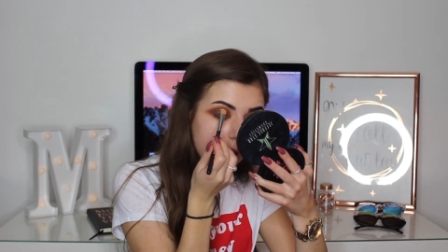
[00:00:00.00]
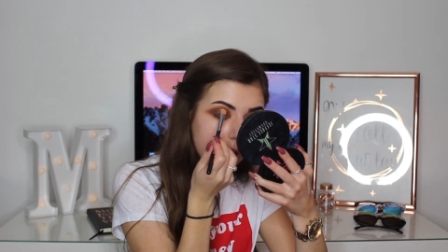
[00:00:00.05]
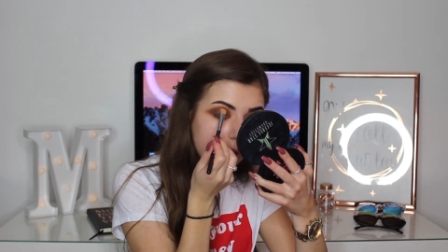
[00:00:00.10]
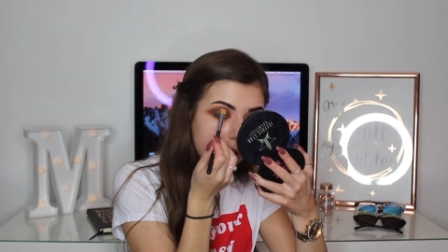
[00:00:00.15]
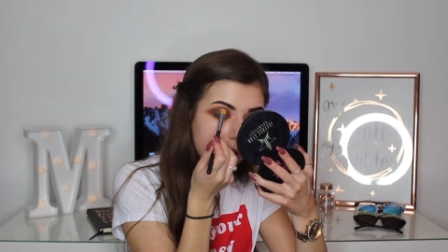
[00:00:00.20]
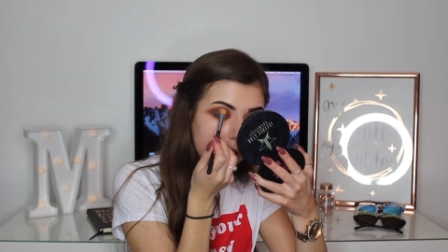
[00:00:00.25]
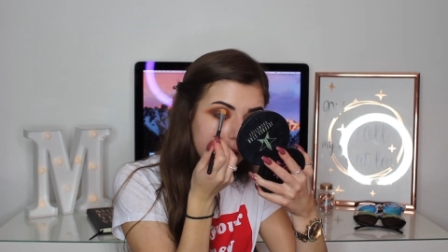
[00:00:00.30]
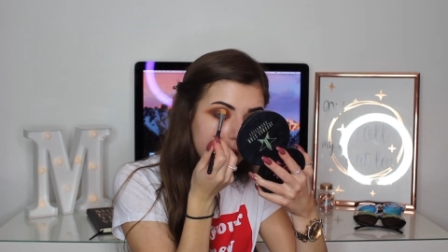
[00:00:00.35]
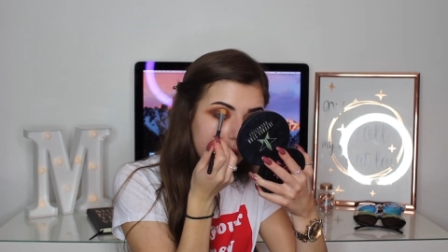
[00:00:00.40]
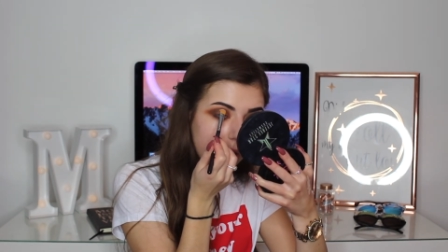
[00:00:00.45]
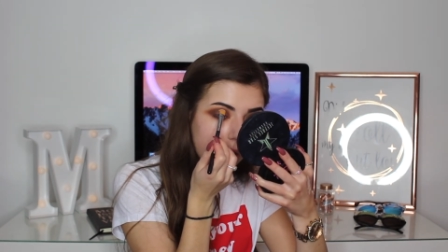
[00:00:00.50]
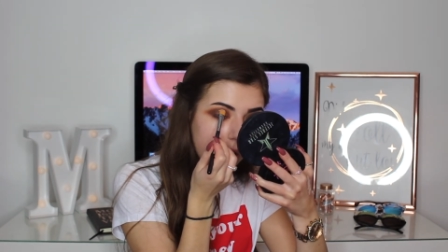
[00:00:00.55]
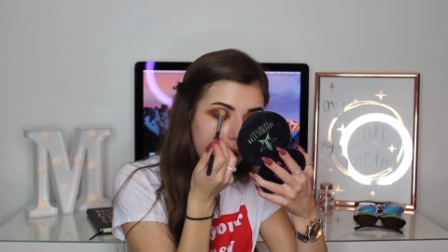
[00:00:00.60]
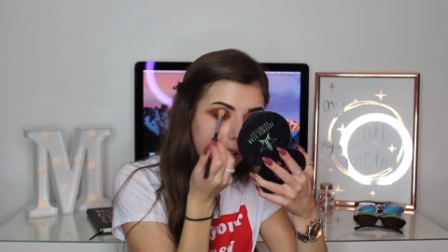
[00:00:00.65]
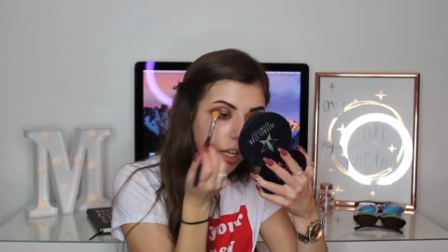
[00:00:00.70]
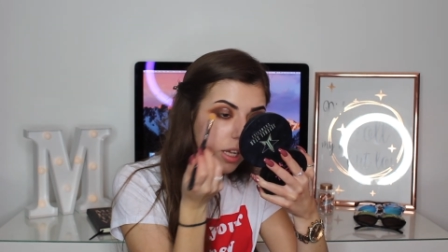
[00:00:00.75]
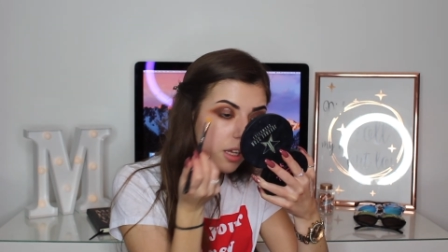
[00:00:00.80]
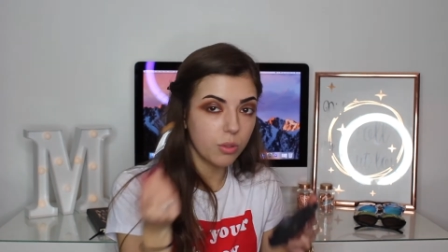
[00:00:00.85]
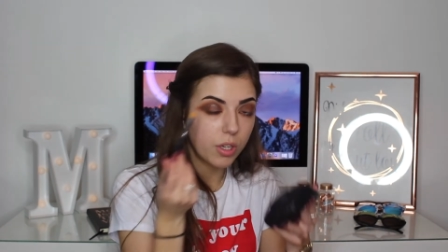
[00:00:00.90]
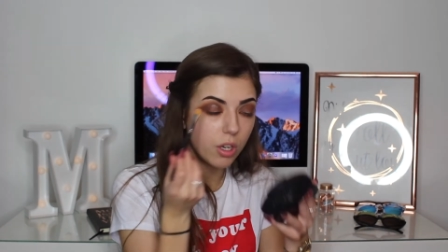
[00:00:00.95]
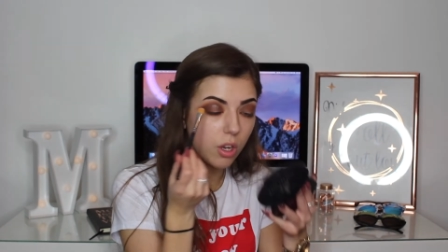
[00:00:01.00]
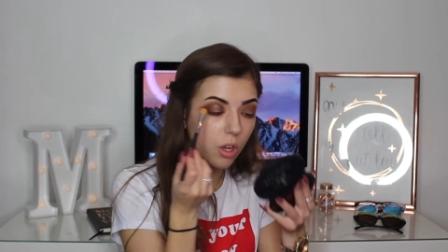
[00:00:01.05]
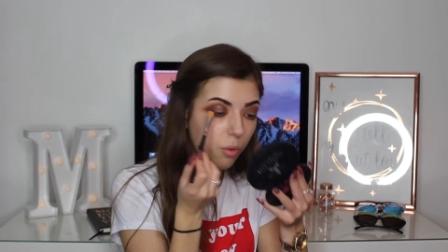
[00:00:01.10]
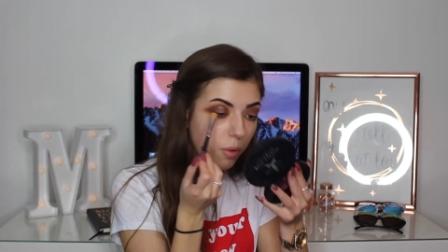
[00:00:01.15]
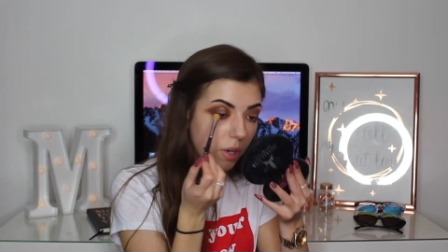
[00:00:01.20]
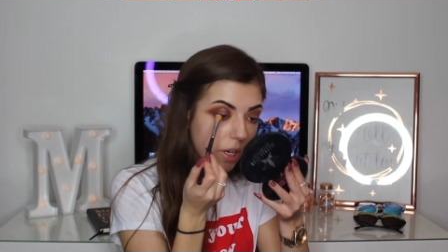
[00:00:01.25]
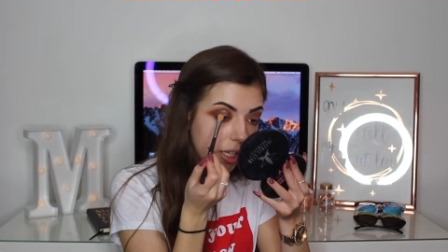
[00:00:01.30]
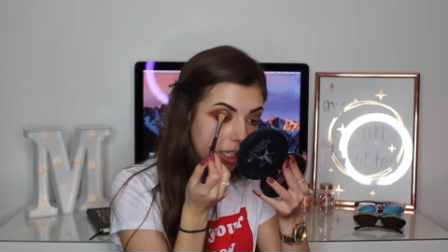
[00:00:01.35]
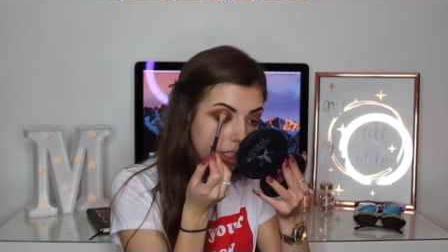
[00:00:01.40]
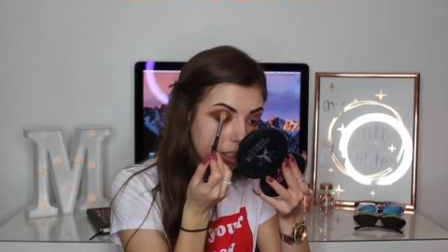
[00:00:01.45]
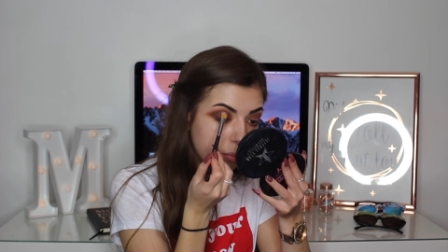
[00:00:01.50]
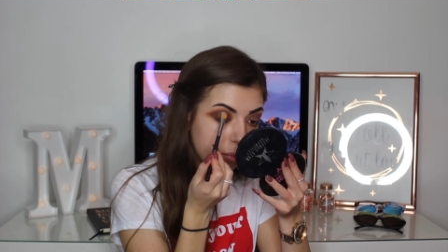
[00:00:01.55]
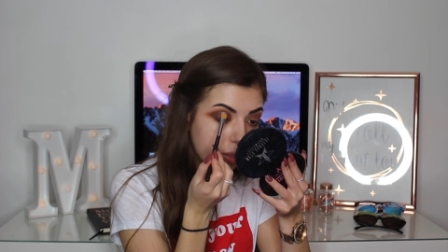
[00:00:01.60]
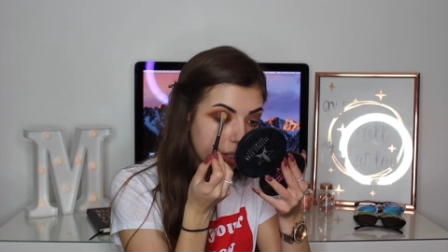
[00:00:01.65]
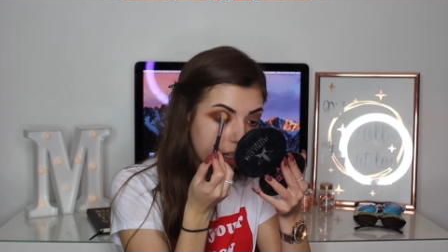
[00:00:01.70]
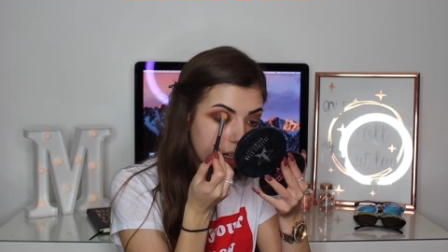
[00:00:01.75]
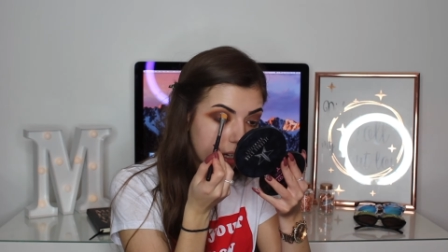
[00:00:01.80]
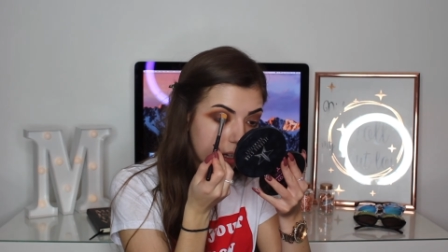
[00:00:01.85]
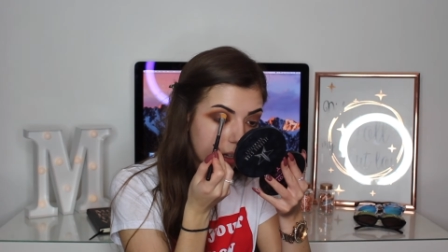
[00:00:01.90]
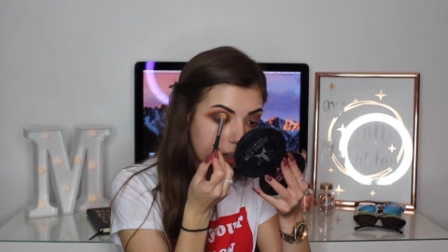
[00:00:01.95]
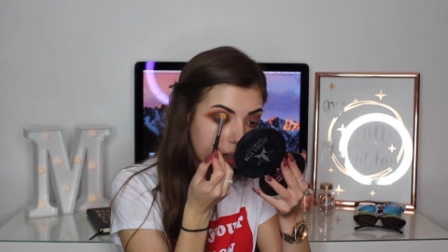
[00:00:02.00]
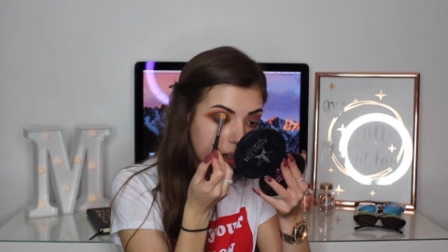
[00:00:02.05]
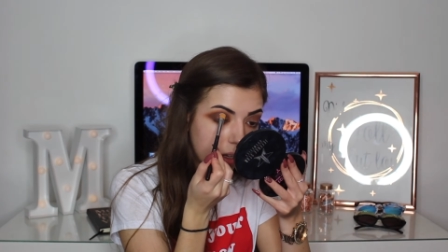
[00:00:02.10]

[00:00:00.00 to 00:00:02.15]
Just lightly, so I know where I need to put it.